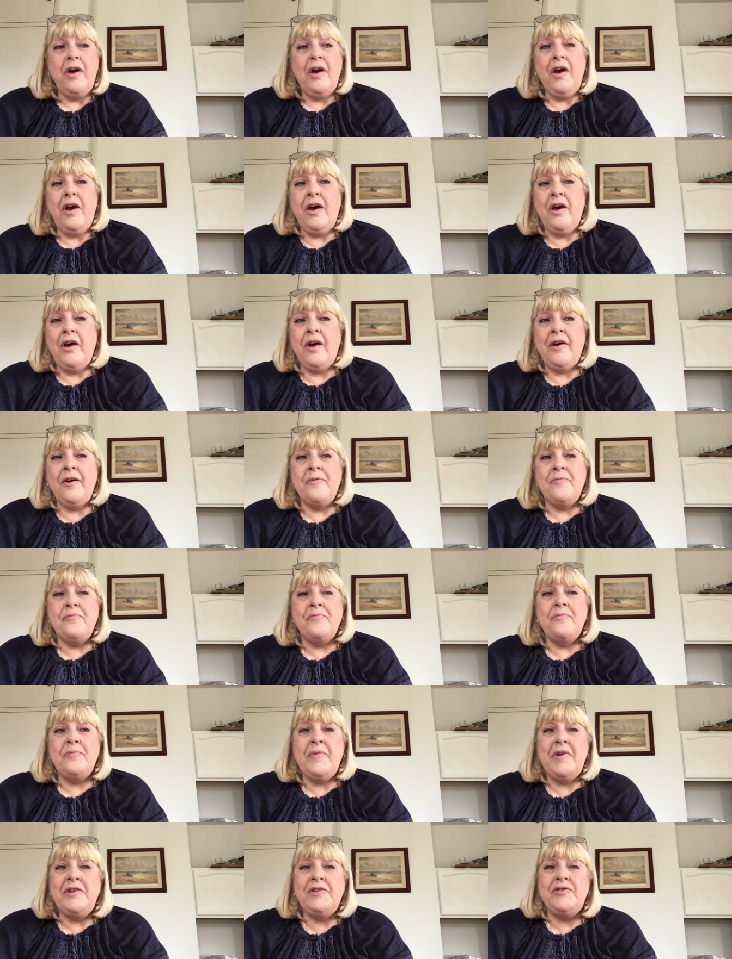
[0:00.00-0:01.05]

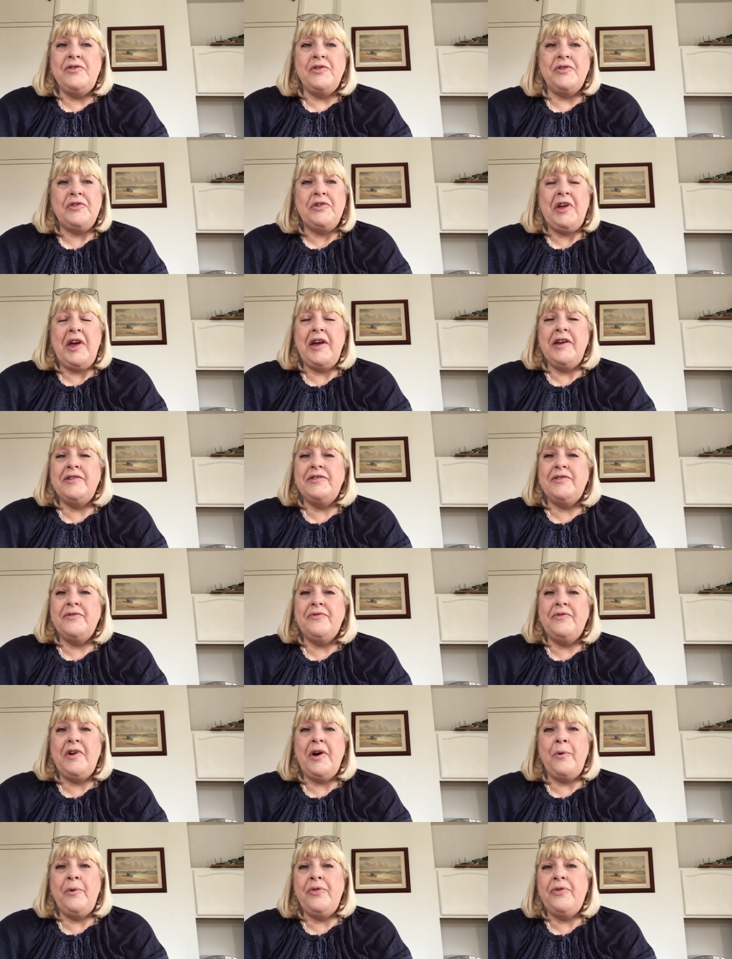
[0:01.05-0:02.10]
Um, it's just a case of
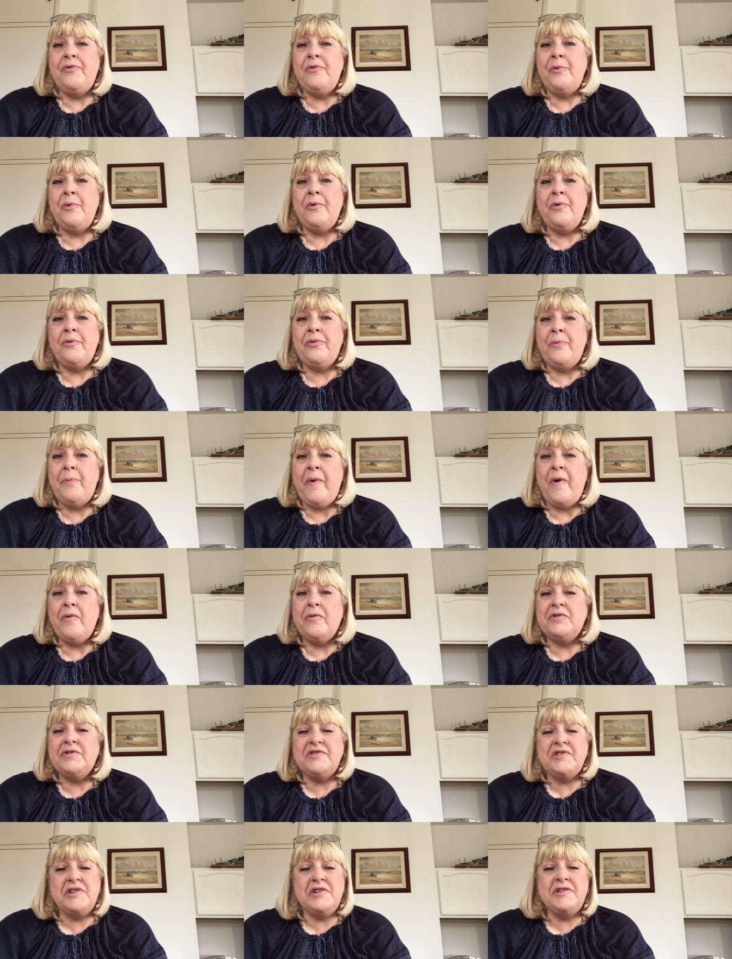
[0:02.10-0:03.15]
going through all the
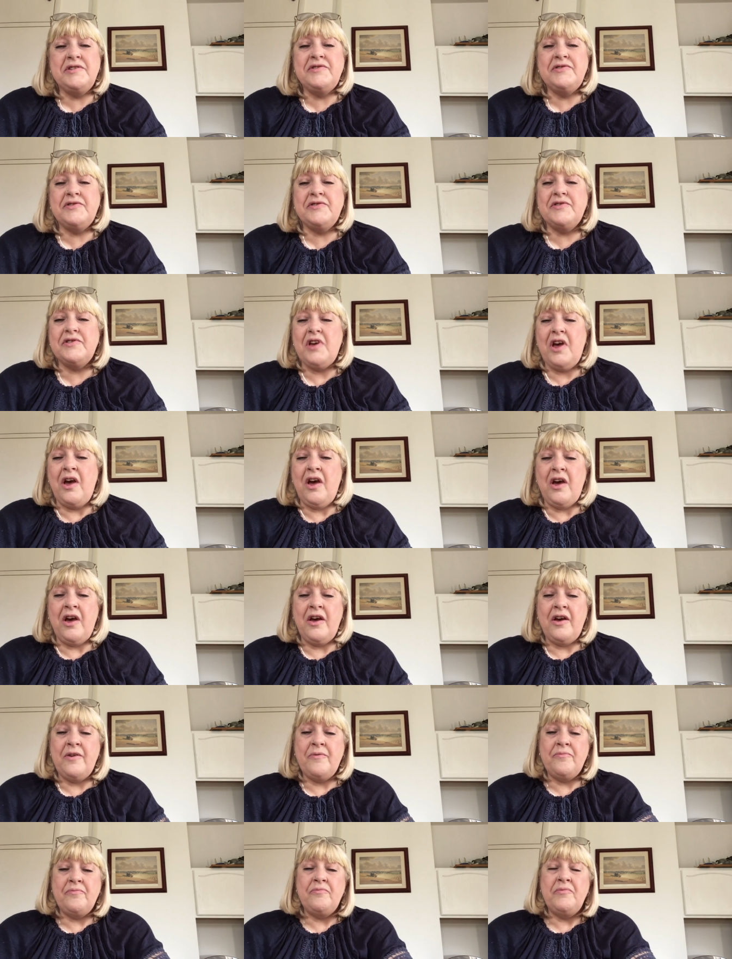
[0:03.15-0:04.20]
boxes.
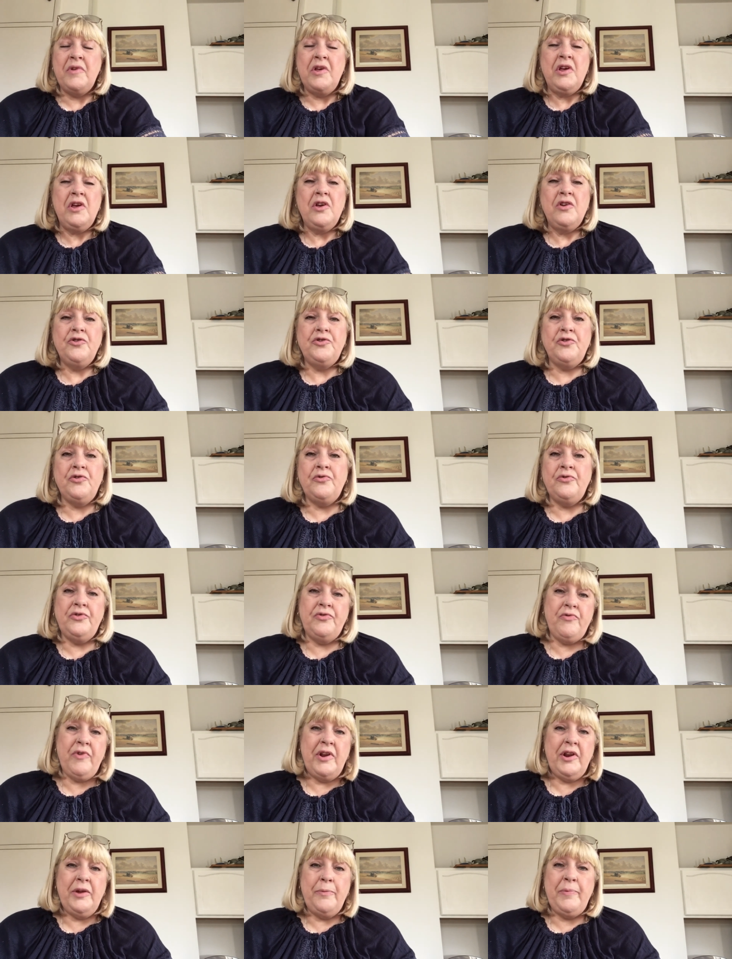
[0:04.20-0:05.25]
Um, Sean's
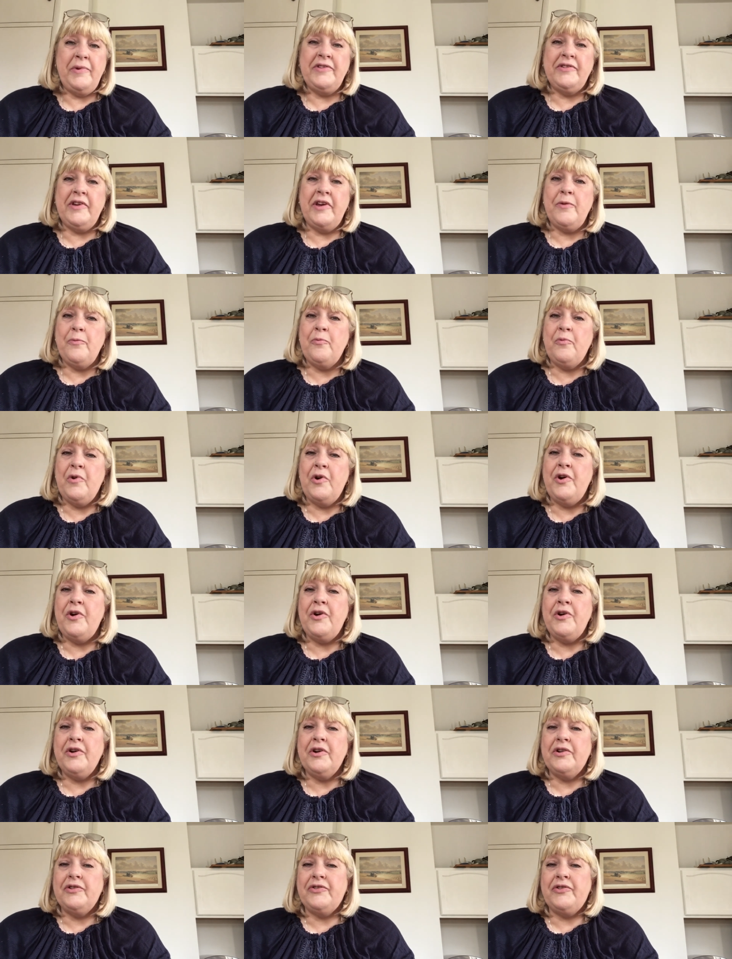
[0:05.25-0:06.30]
really busy at
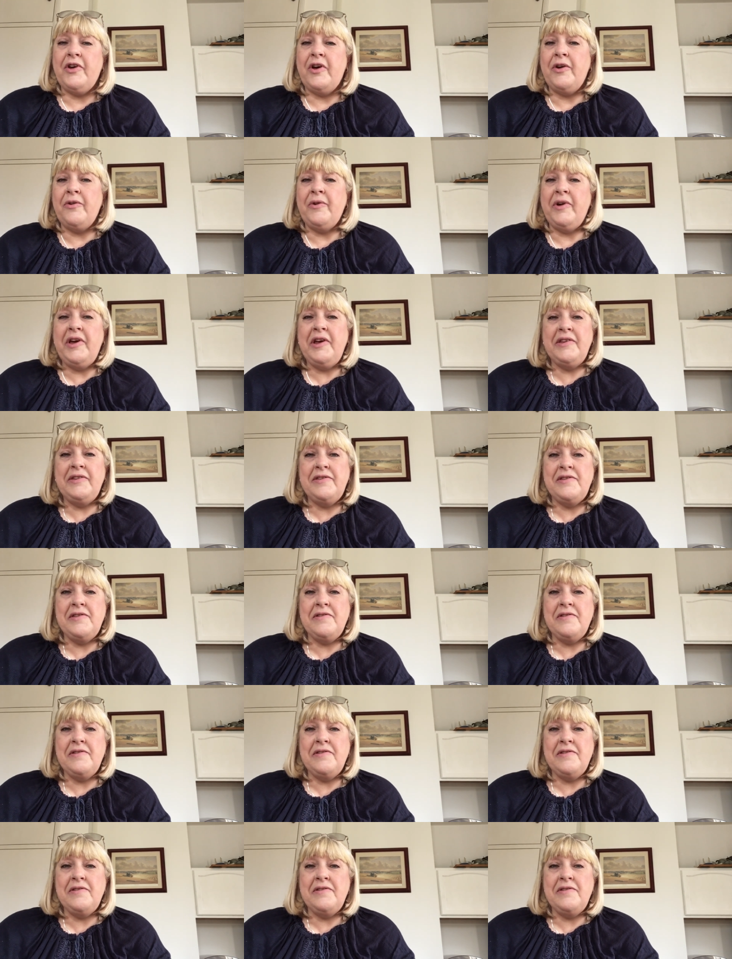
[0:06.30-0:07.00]
work, so he's